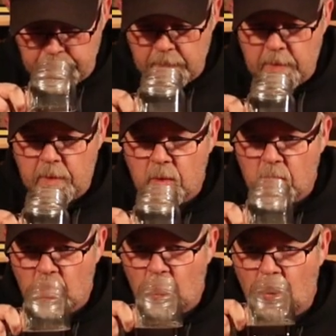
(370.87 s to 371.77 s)

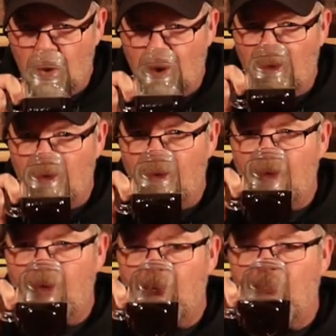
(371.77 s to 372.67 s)

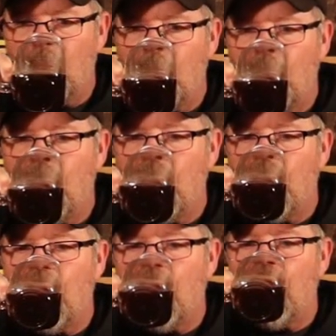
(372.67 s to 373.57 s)

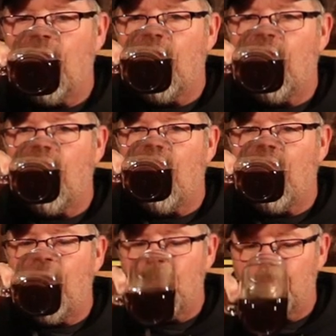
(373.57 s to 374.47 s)

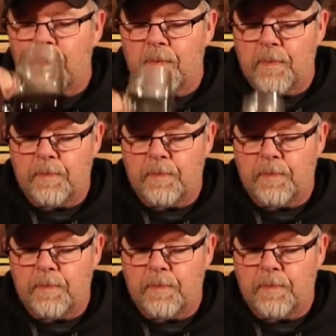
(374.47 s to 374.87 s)
(no one is talking)